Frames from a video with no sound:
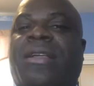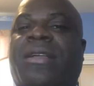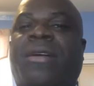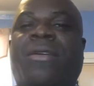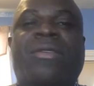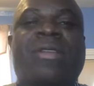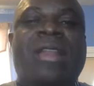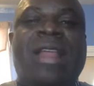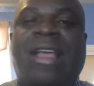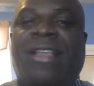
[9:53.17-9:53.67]

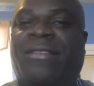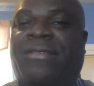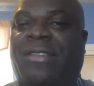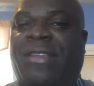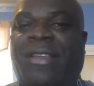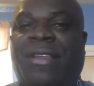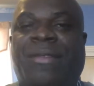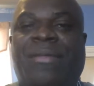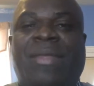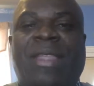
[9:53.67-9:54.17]
goodness,
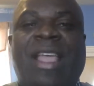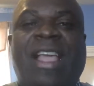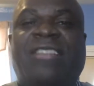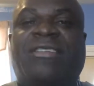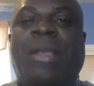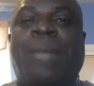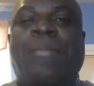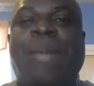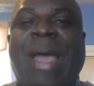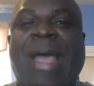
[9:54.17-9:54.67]
is
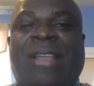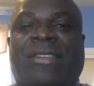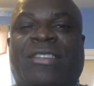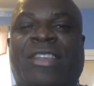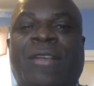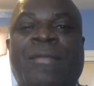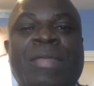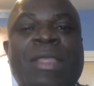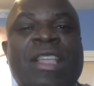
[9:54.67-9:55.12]
the best.